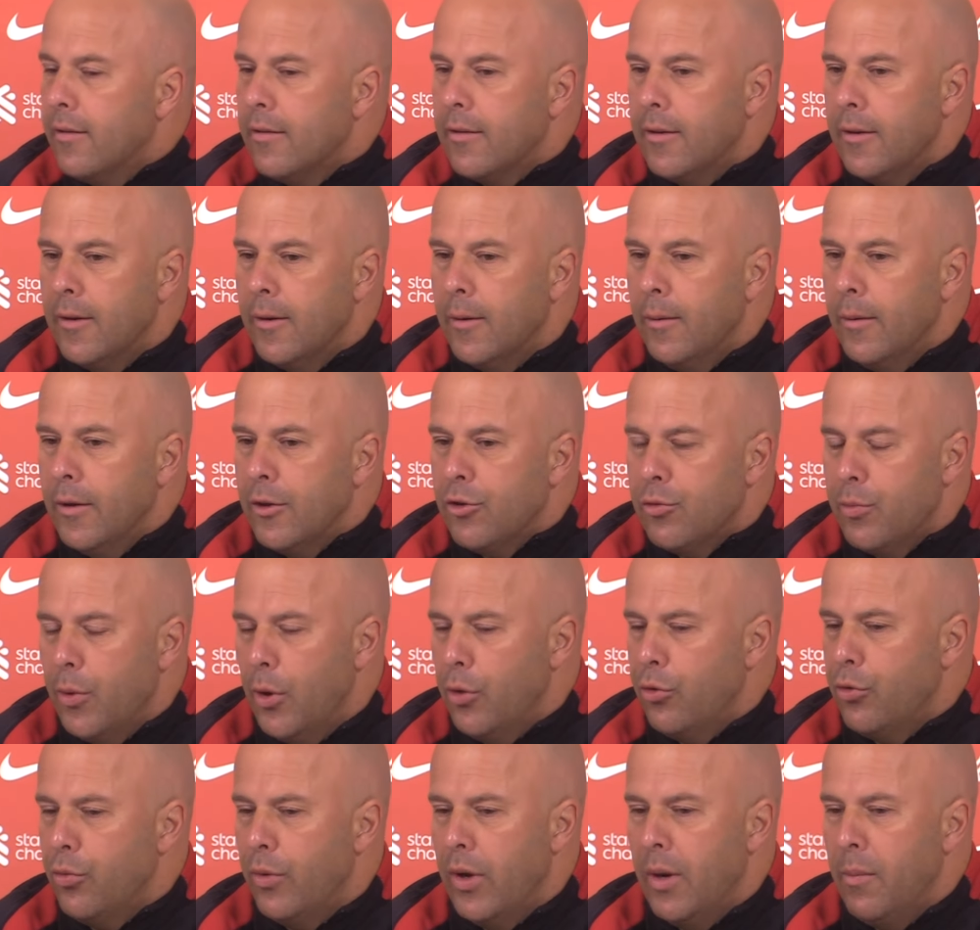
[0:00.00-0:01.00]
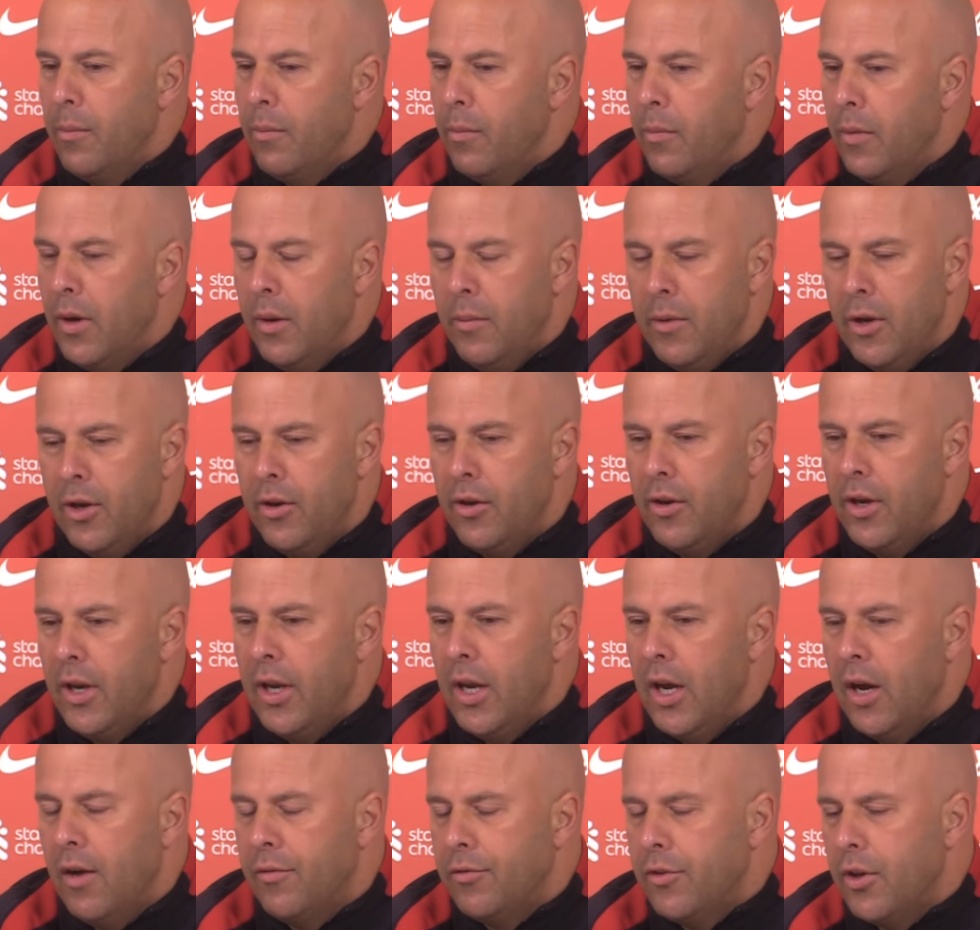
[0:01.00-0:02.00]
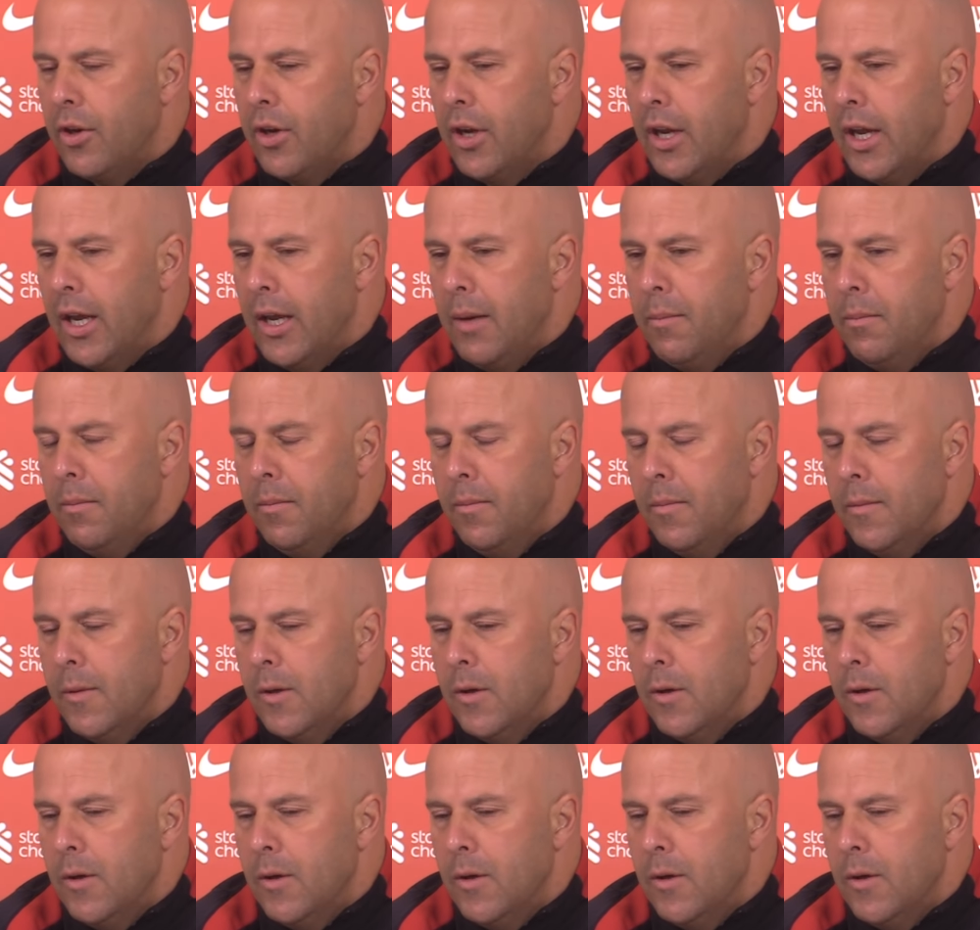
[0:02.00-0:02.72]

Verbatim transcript: So I spoke to him immediately after the game.